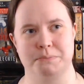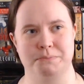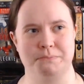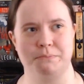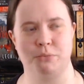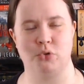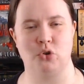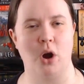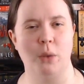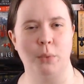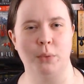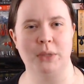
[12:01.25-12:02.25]

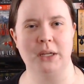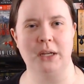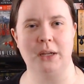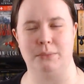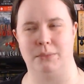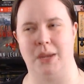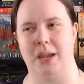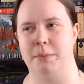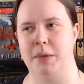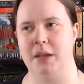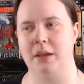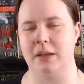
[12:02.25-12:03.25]
probably,
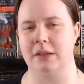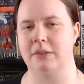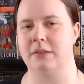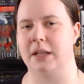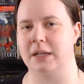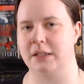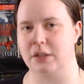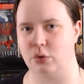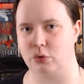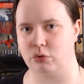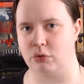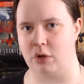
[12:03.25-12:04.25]
maybe, is like the
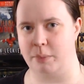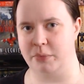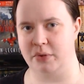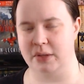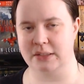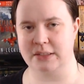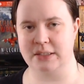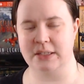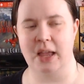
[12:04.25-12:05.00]
total opposites.